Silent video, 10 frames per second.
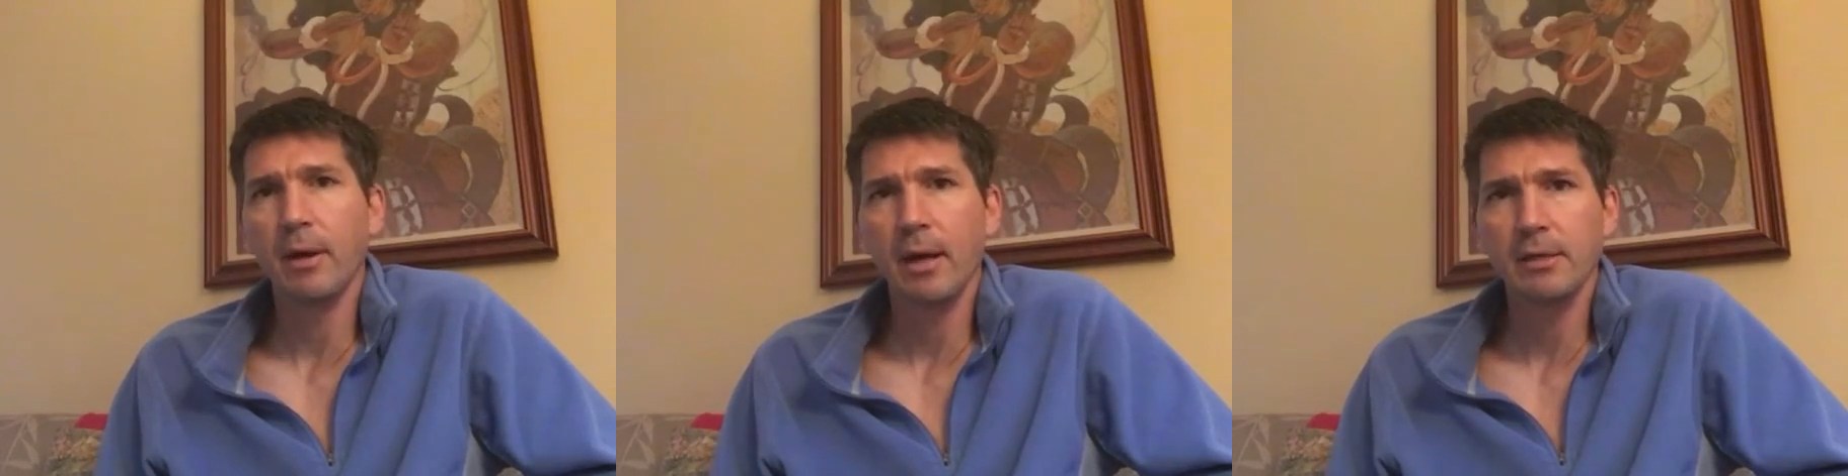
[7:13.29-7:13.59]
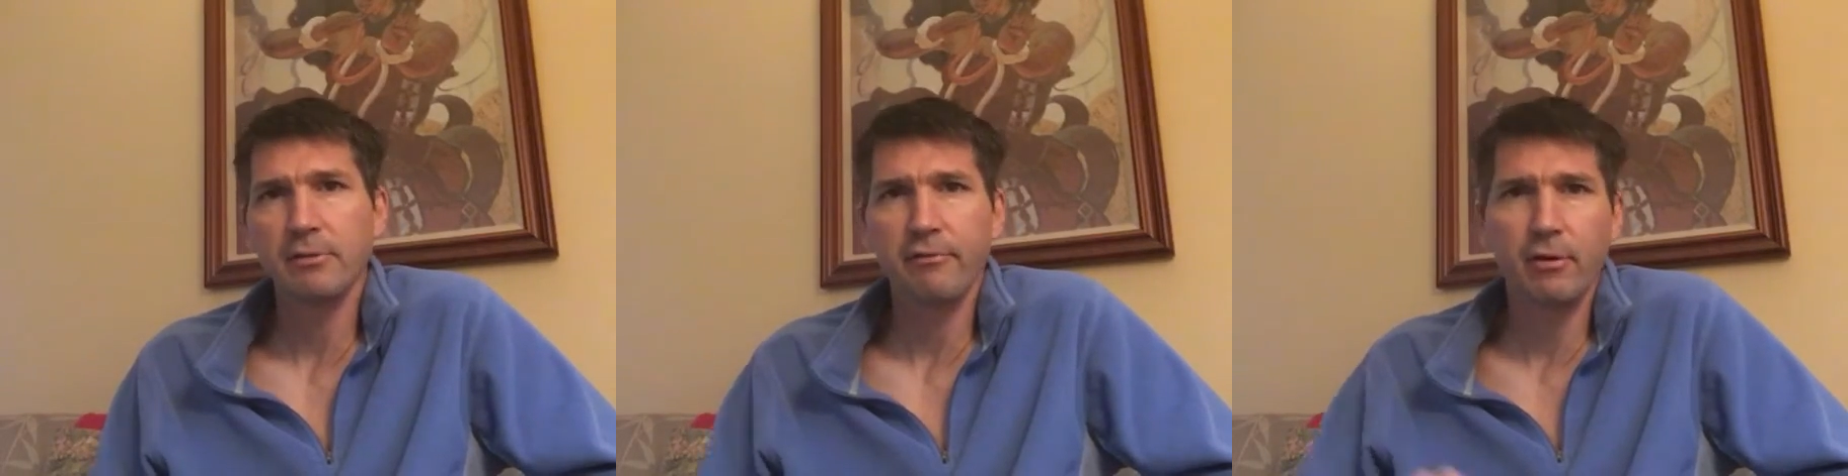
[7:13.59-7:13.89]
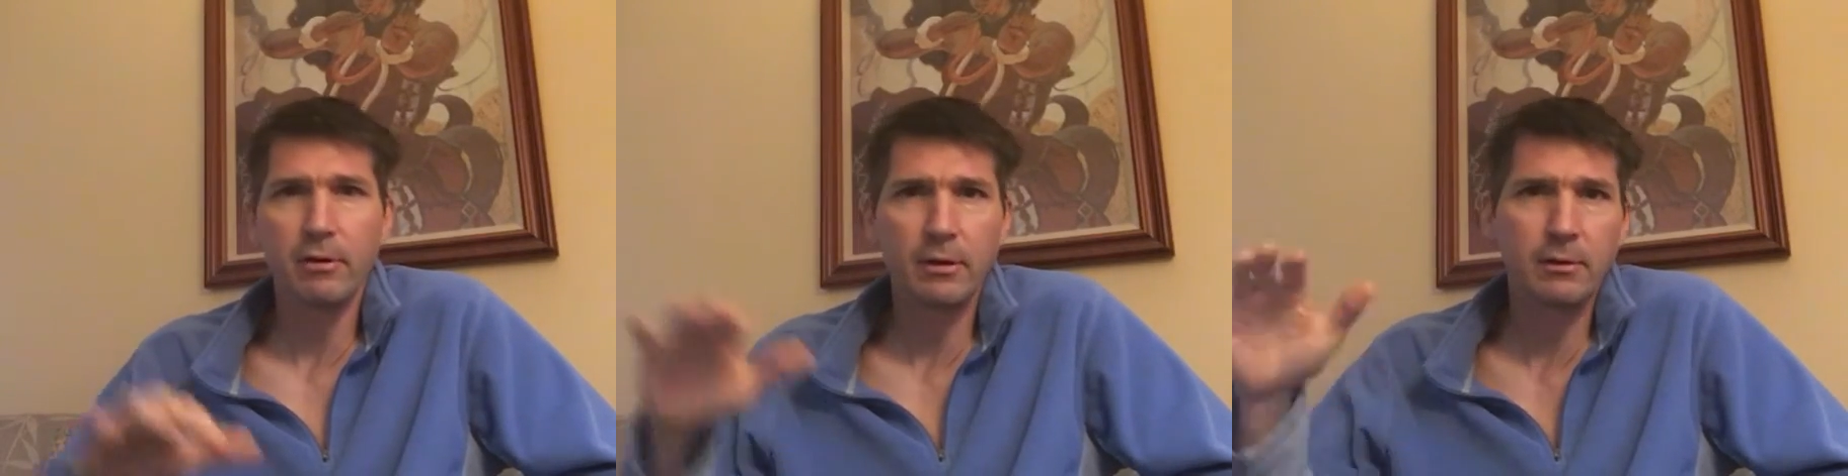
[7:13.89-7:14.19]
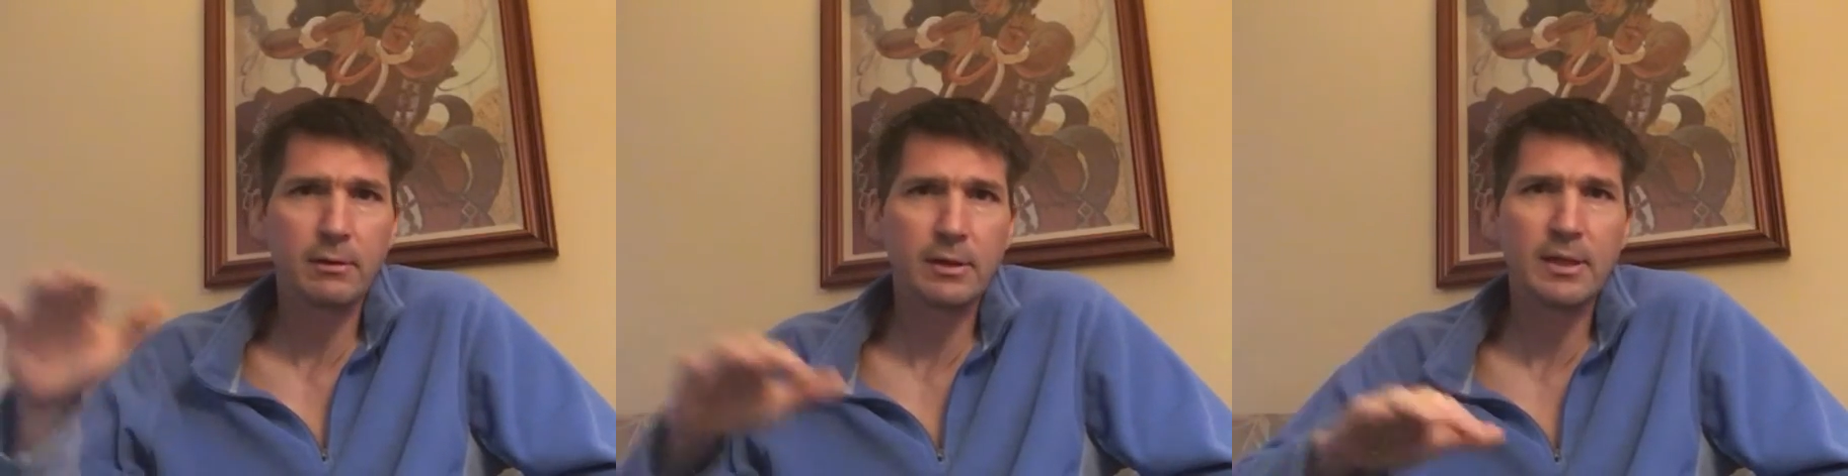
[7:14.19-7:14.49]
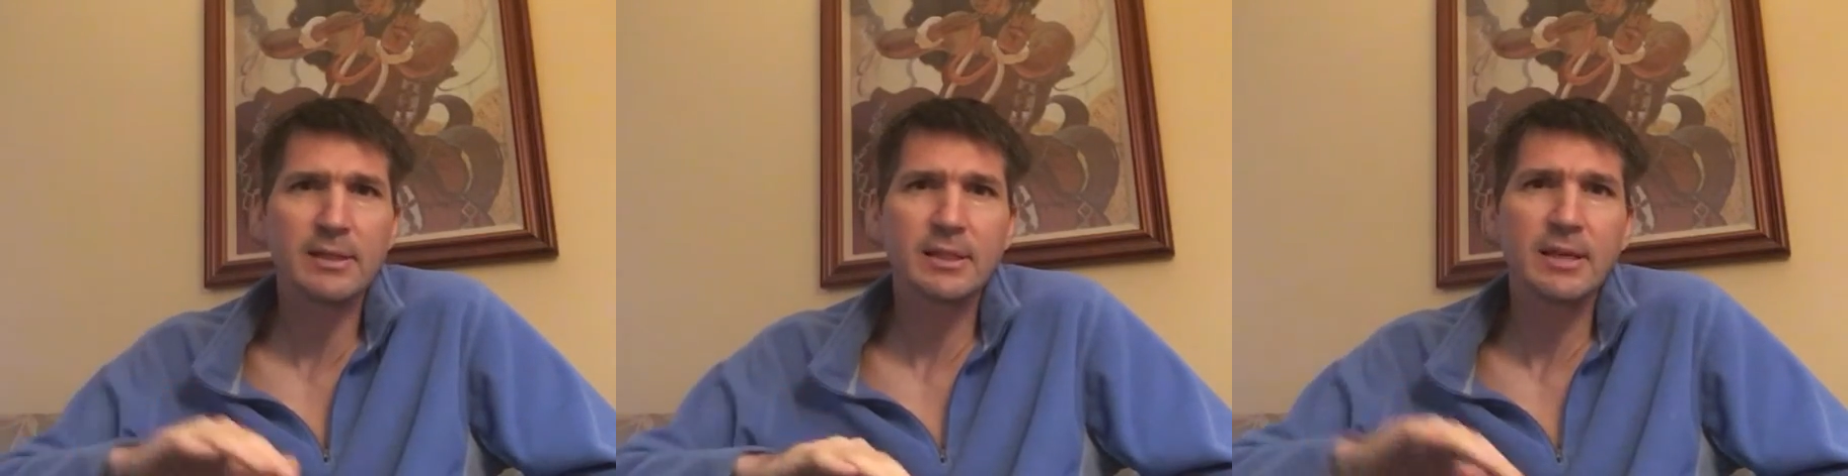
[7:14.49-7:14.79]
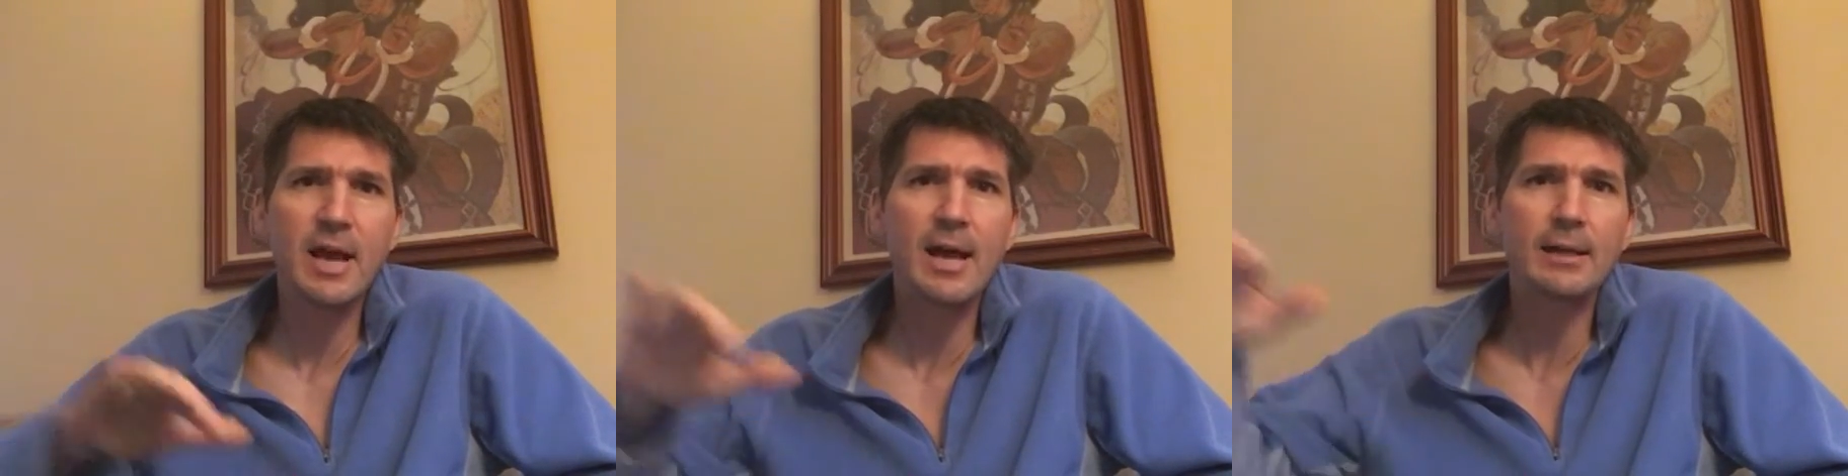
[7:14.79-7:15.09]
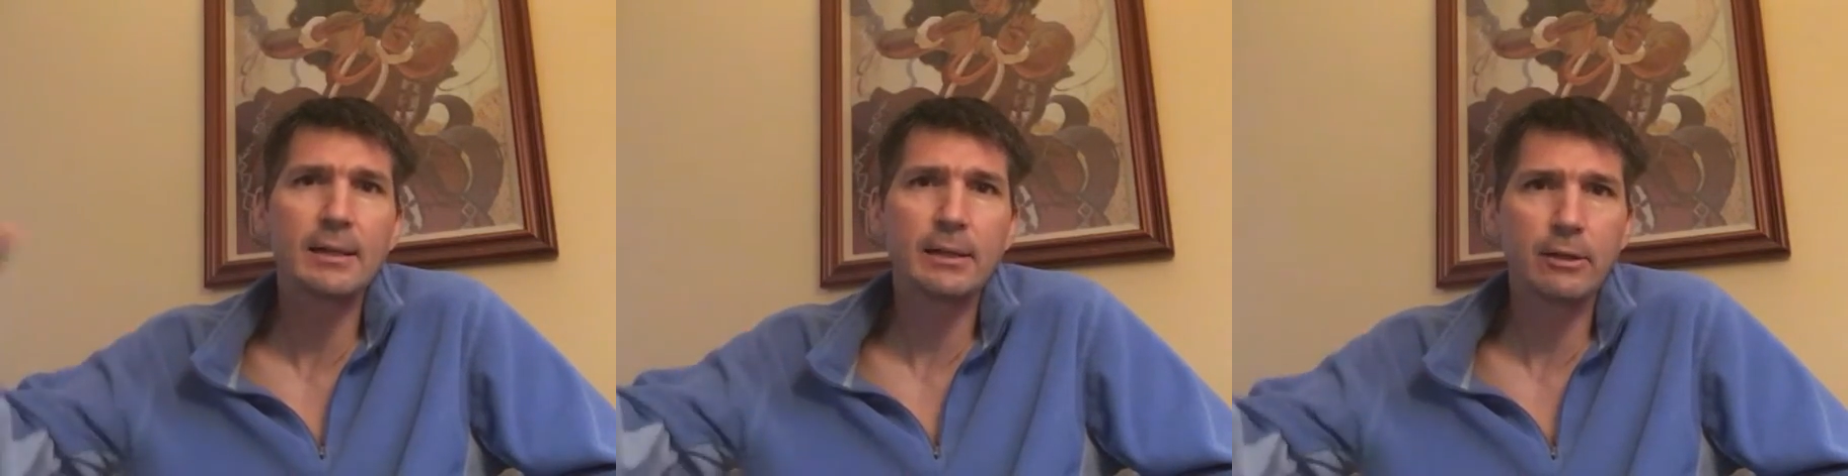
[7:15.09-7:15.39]
It is a
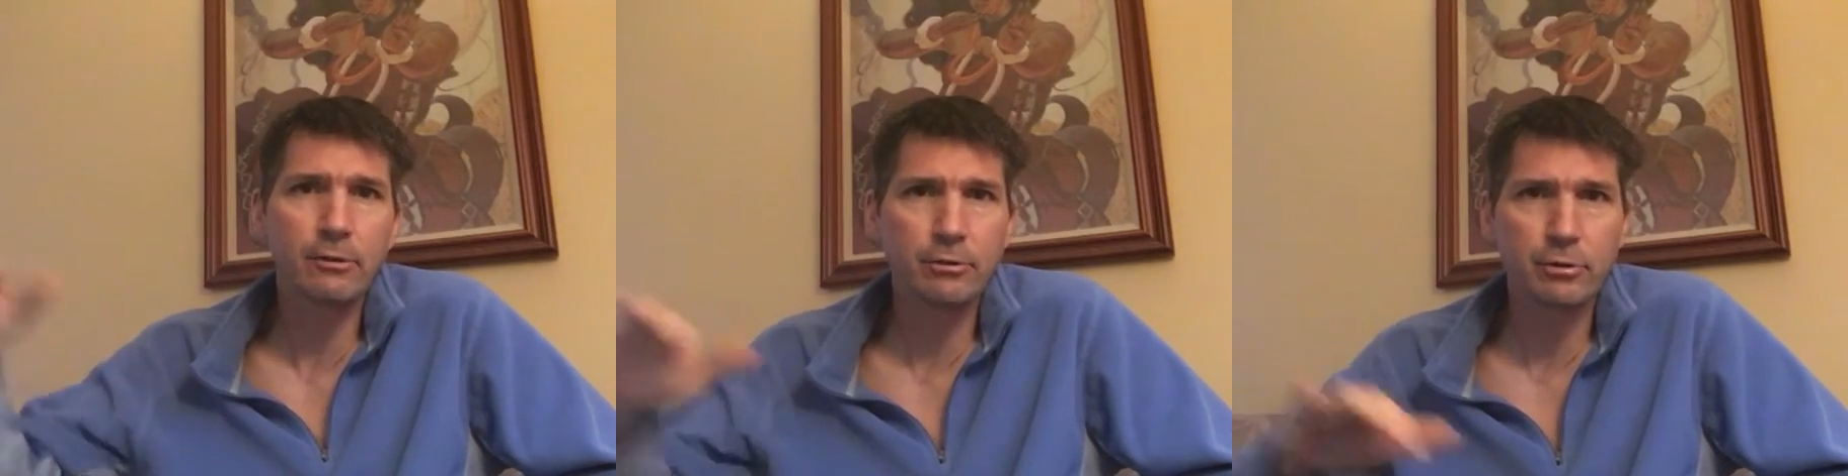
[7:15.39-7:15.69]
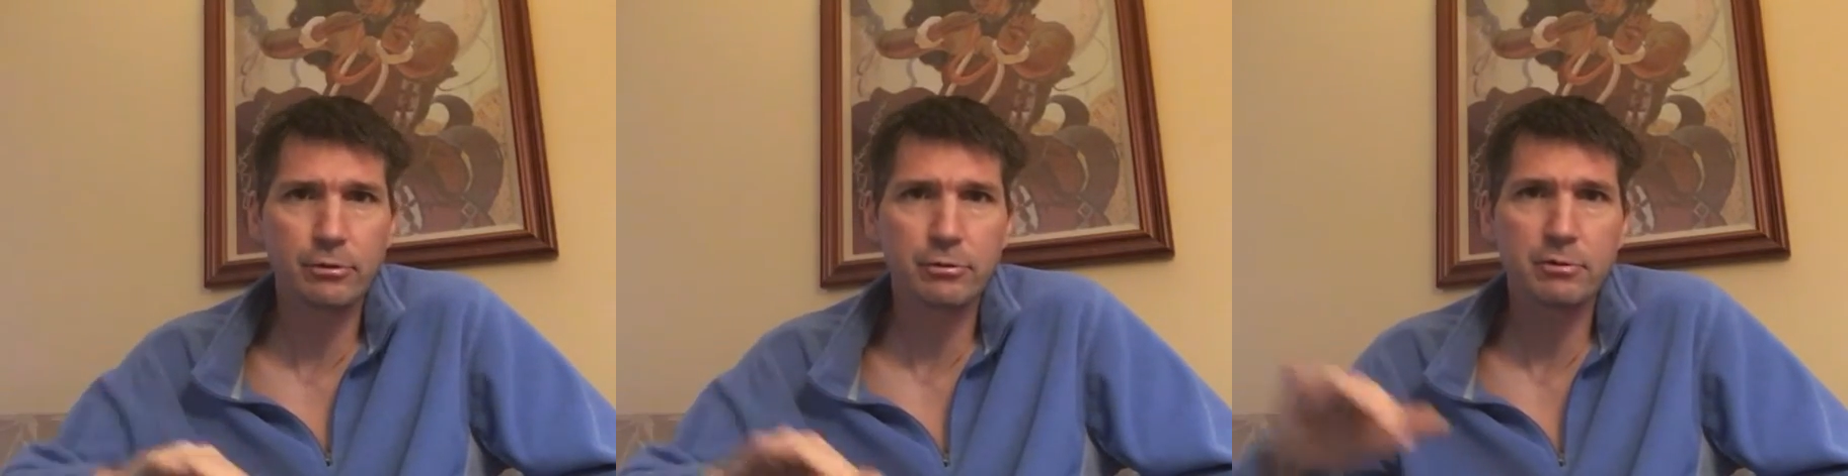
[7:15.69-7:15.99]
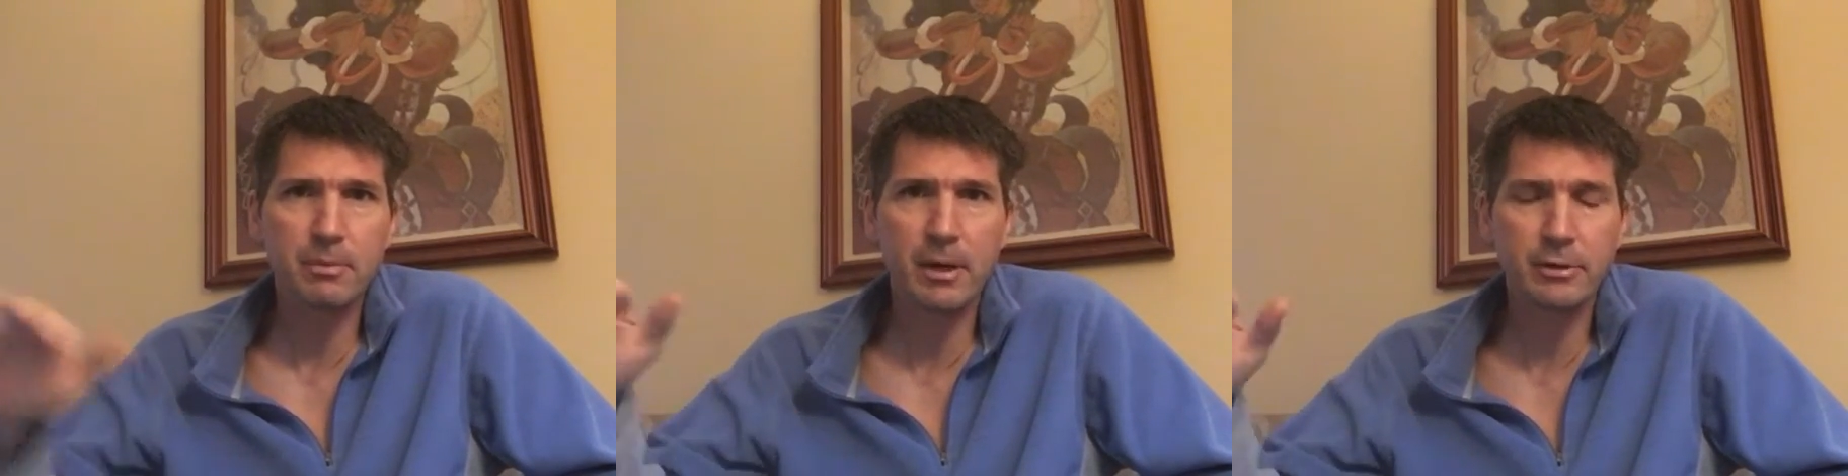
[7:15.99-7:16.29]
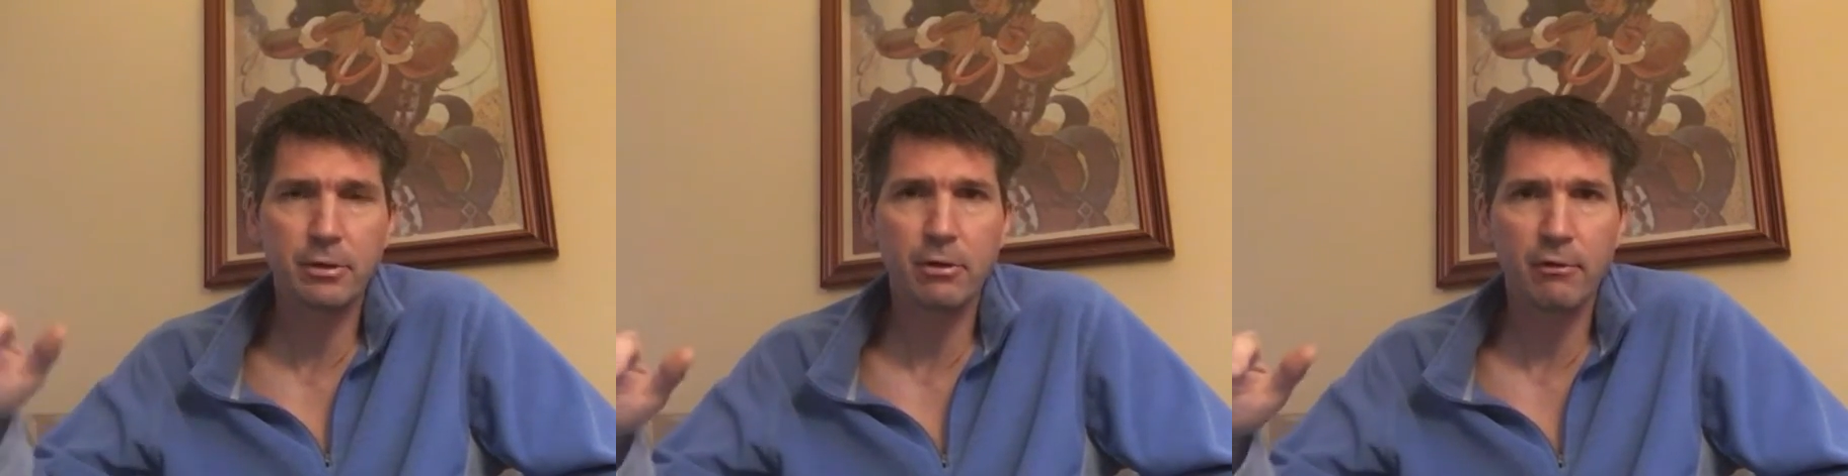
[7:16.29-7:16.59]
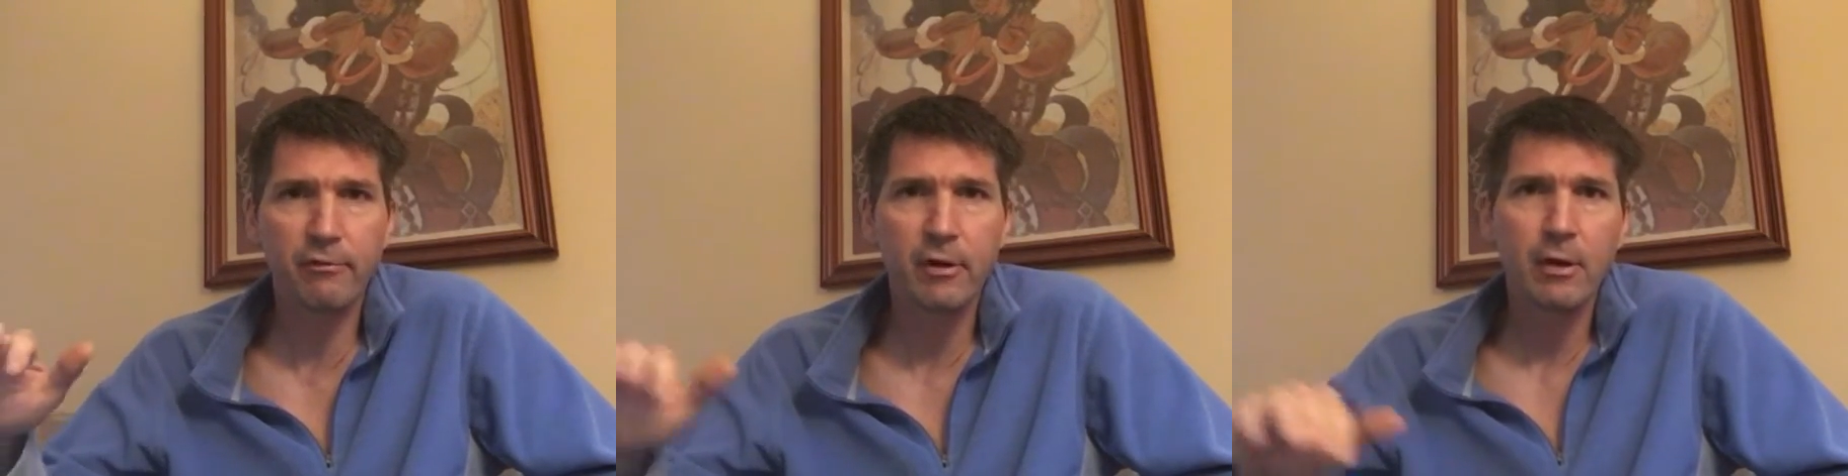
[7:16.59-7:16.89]
non-linear dose response curve